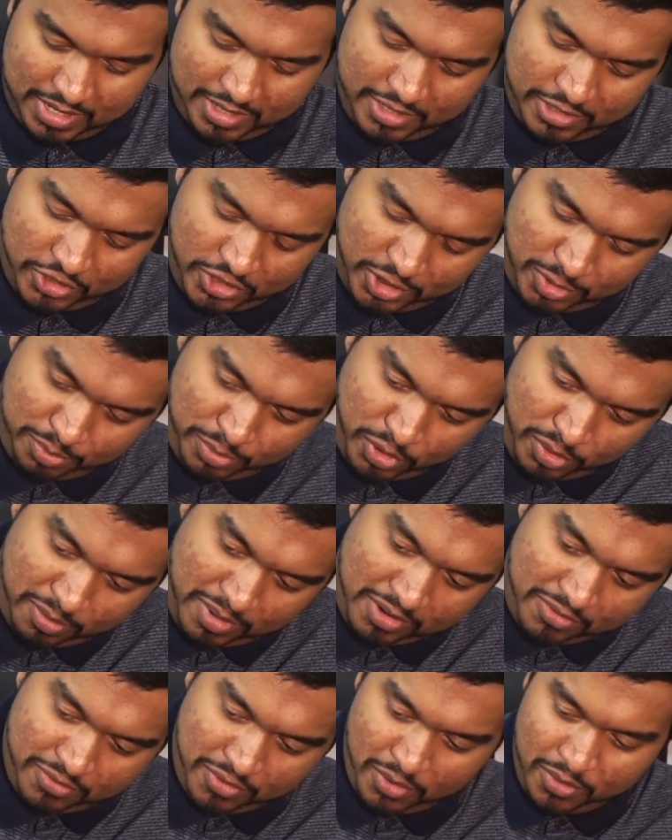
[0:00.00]
just pull my
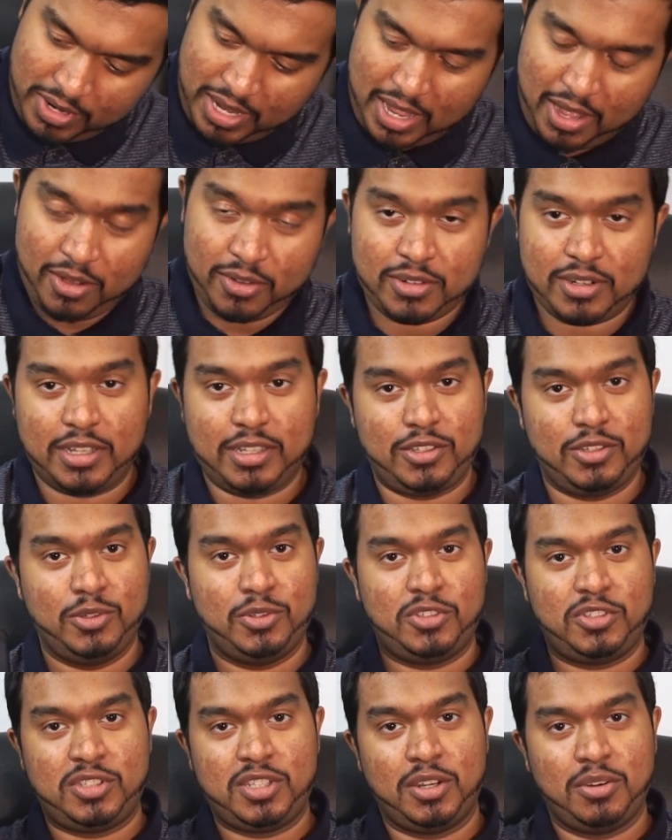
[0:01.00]
phone out and
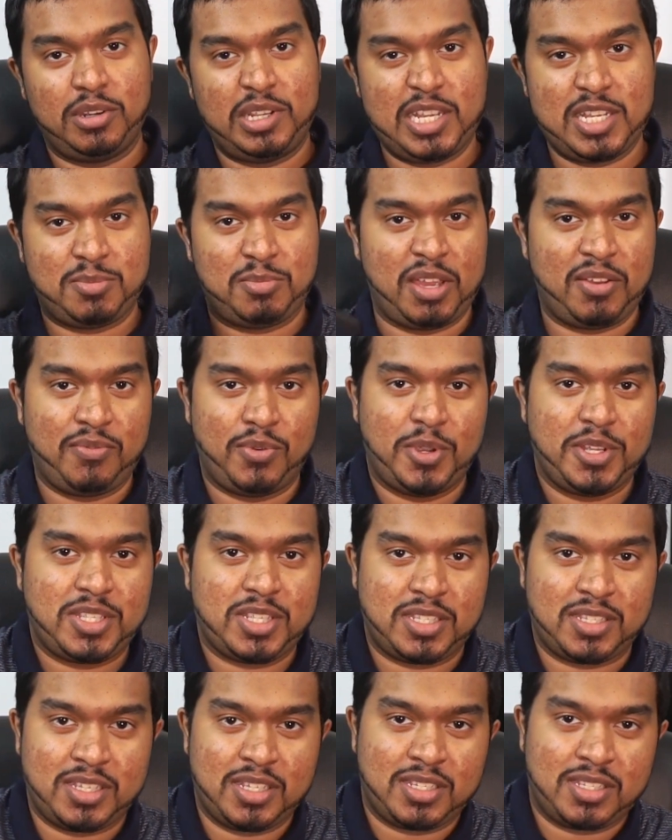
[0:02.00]
use Siri as my voice
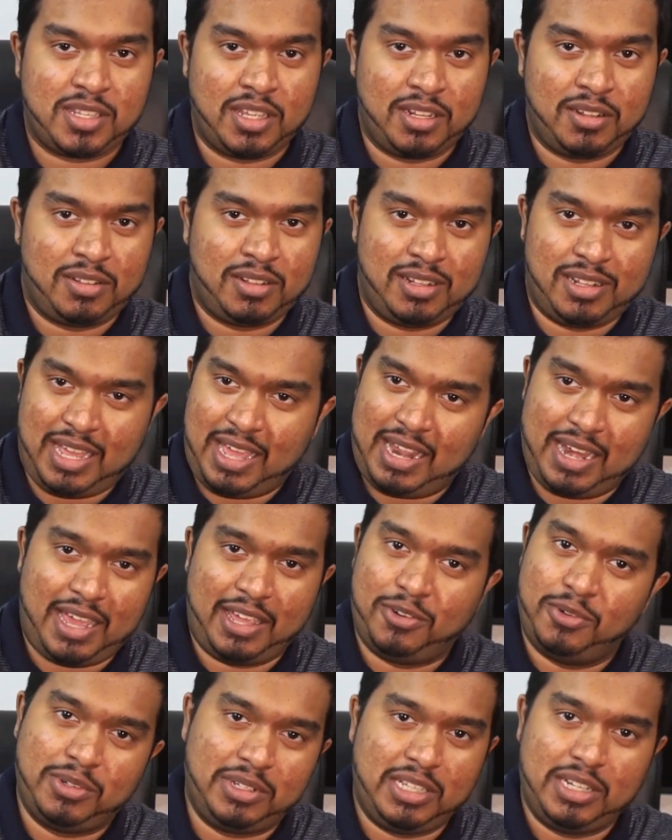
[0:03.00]
assistant, and I
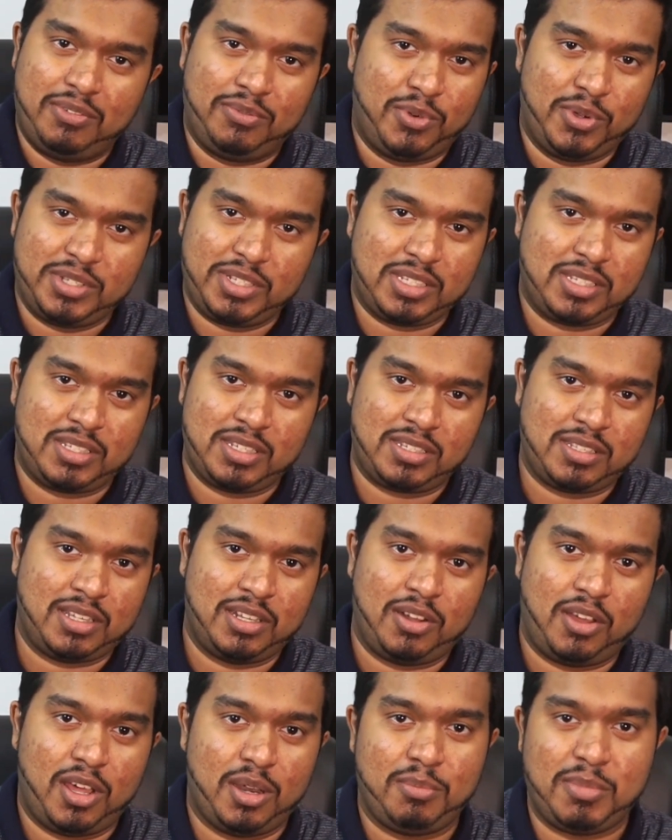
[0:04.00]
don't need a voice
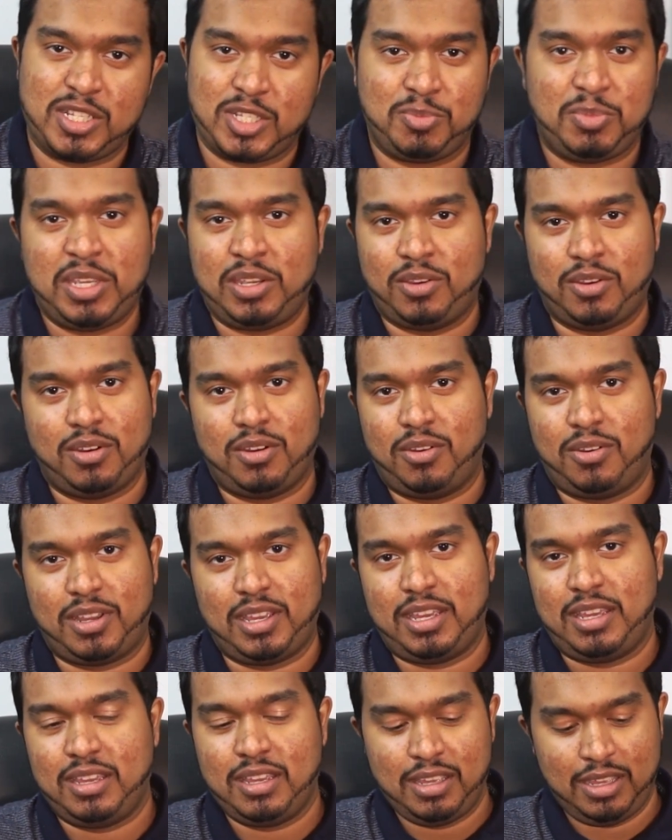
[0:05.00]
assistant on my speaker, okay?